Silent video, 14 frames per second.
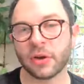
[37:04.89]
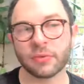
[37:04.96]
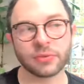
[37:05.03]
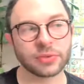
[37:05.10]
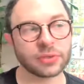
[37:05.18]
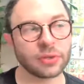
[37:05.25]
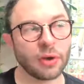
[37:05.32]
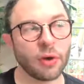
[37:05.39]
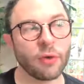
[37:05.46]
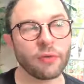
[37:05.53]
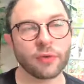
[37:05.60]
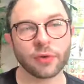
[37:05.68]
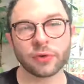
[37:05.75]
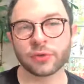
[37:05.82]
Don't
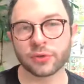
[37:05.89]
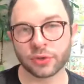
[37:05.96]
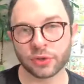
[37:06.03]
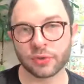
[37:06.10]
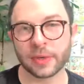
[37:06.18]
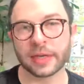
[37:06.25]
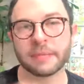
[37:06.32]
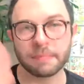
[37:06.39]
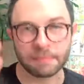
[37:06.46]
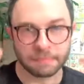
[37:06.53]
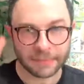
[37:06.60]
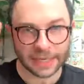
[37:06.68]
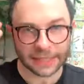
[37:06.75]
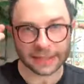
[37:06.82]
overdo it
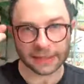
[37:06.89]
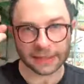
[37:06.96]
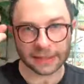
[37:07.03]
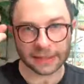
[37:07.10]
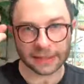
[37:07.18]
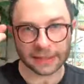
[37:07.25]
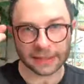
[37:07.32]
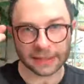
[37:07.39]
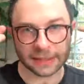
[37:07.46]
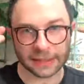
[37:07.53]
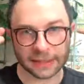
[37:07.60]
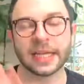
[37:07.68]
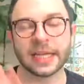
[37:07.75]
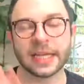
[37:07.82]
mentally.
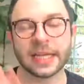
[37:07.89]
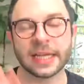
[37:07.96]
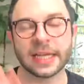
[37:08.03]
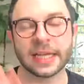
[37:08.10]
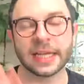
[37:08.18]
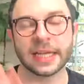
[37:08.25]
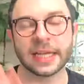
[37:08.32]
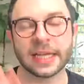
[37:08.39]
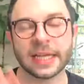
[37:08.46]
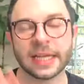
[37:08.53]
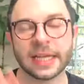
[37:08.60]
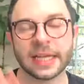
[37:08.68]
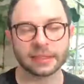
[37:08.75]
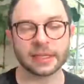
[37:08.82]
Okay. Take care of yourself
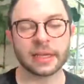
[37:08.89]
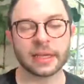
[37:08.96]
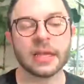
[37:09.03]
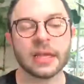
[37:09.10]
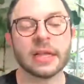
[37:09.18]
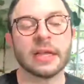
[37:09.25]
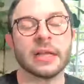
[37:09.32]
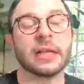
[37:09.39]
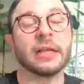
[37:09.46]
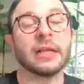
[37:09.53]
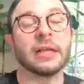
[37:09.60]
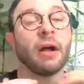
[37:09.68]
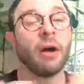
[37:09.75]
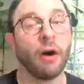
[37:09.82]
mentally.
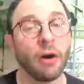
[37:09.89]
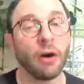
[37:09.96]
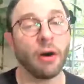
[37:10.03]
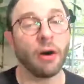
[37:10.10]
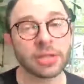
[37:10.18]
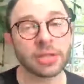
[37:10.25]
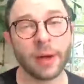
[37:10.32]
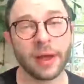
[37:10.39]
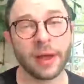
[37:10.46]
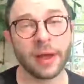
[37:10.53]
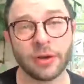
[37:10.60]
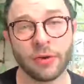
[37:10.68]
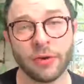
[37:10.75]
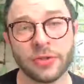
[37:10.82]
Also, I
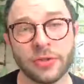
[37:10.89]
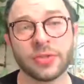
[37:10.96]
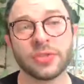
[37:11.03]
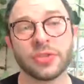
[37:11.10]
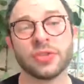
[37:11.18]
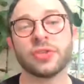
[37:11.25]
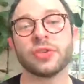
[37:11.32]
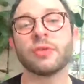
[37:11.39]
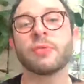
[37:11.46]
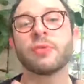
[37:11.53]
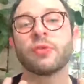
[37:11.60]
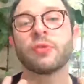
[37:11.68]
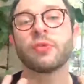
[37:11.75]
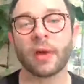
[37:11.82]
encourage you to do
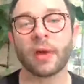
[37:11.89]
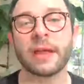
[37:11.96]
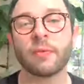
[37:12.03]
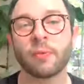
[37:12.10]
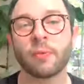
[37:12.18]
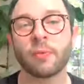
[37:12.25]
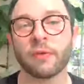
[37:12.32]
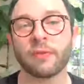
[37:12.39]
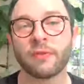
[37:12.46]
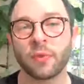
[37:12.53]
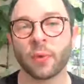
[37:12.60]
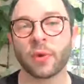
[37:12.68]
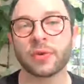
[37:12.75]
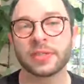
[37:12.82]
great work
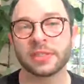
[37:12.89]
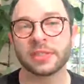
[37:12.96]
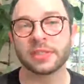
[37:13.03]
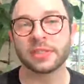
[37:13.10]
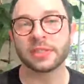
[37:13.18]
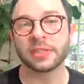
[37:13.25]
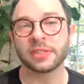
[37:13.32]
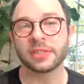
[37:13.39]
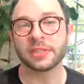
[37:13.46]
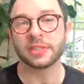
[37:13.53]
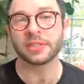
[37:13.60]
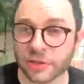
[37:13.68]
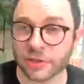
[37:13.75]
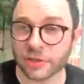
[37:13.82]
for yourself
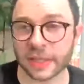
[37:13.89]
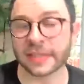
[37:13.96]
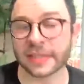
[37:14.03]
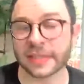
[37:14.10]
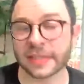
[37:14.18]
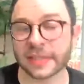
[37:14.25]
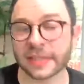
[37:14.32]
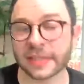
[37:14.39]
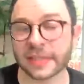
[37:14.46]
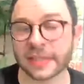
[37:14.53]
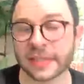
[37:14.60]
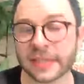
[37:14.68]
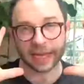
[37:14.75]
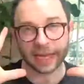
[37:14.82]
spiritually so that
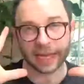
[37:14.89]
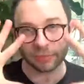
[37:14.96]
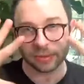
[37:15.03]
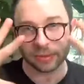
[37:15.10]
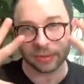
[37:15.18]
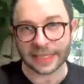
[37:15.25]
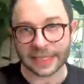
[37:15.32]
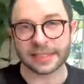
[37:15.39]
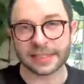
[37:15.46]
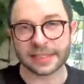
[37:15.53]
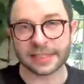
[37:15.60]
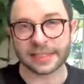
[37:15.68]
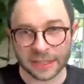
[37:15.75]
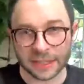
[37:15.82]
you can release
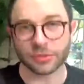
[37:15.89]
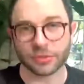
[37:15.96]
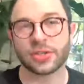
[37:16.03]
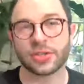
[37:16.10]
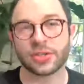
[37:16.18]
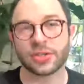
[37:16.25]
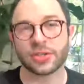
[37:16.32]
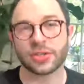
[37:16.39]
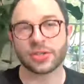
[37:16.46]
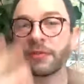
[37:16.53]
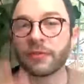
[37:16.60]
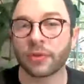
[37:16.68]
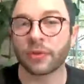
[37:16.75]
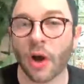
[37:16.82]
the mental shackles
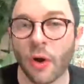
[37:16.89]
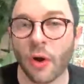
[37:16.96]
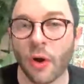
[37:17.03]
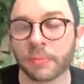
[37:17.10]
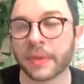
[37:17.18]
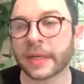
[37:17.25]
of your own.